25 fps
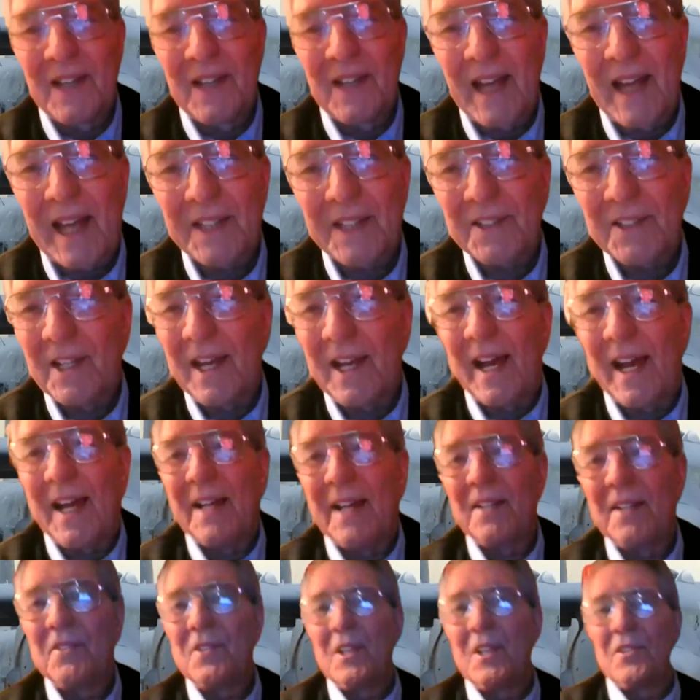well, actually,
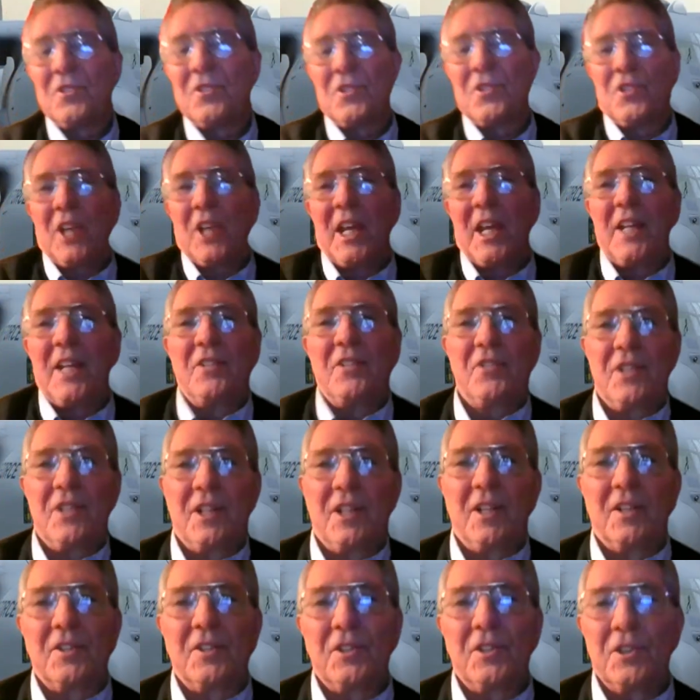I, it's changed
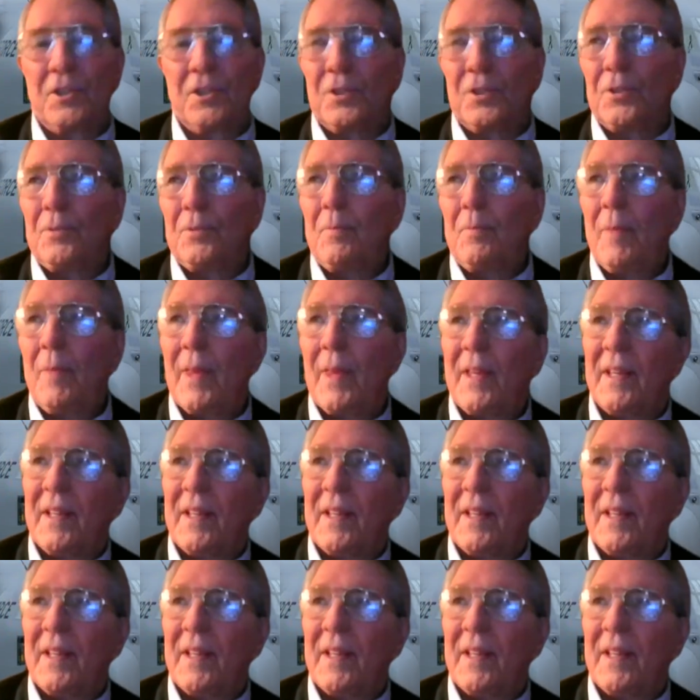here too.